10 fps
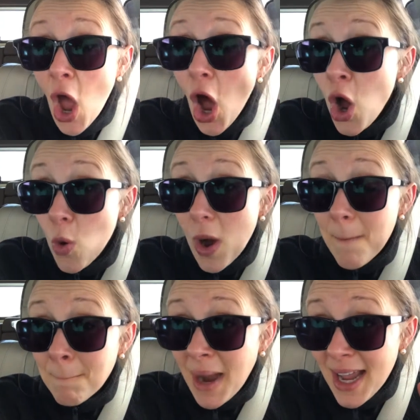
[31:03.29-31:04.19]
oh,
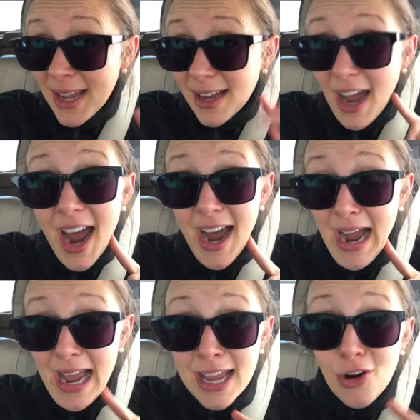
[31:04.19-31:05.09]
my
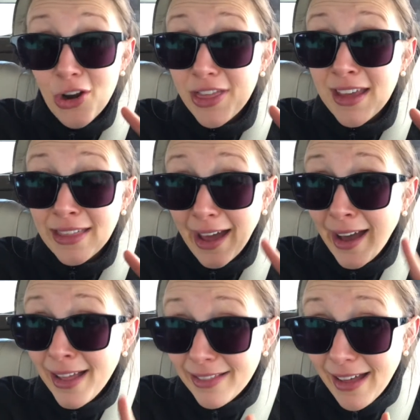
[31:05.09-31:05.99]
high or thing that
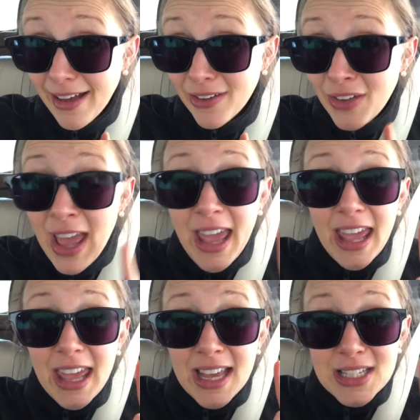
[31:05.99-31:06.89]
I love
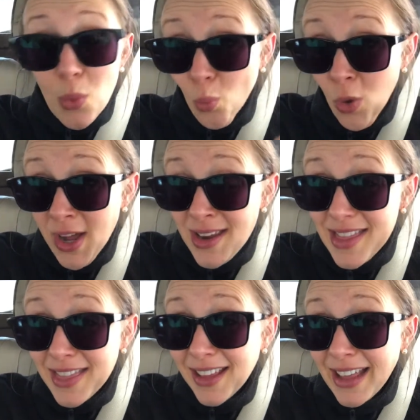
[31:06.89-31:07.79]
is one
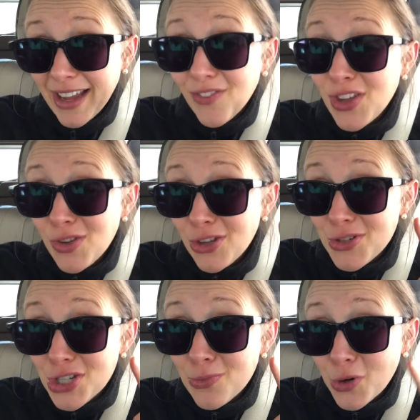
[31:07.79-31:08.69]
that, like, if you
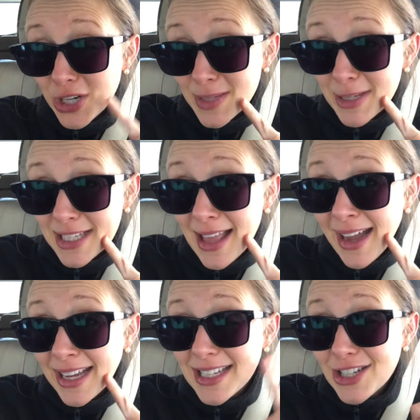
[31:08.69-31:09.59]
YouTube Christmas
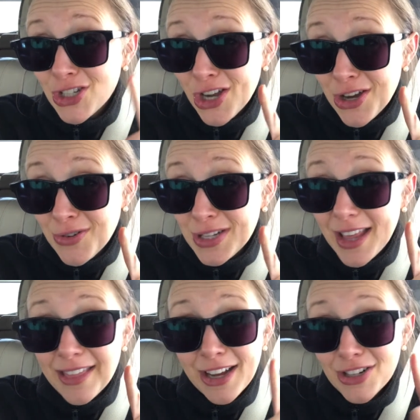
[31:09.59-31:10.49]
light shows,
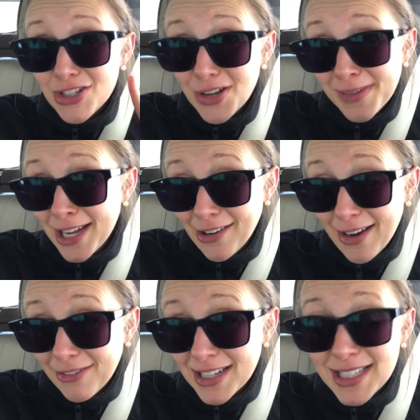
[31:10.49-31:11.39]
there are so many great
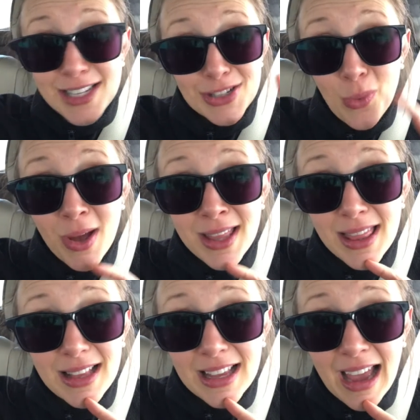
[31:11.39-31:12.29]
ones. There's one
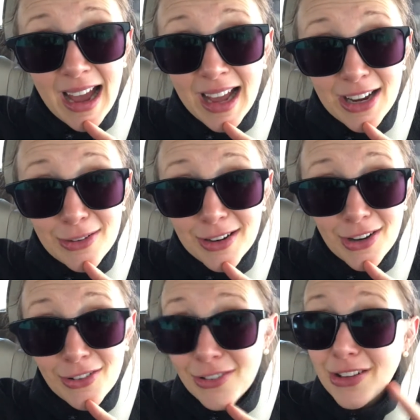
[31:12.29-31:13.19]
guy or
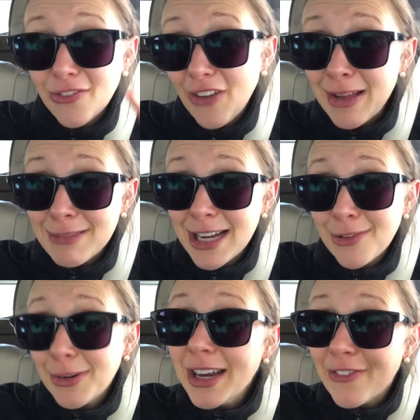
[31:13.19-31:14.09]
girl or family or
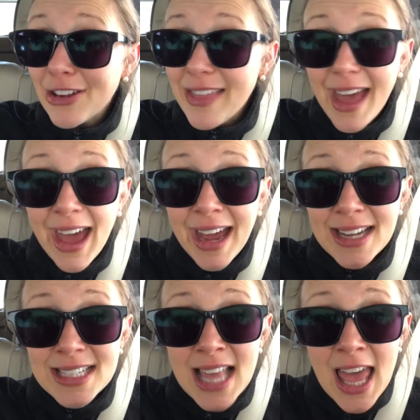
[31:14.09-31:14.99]
whatever that has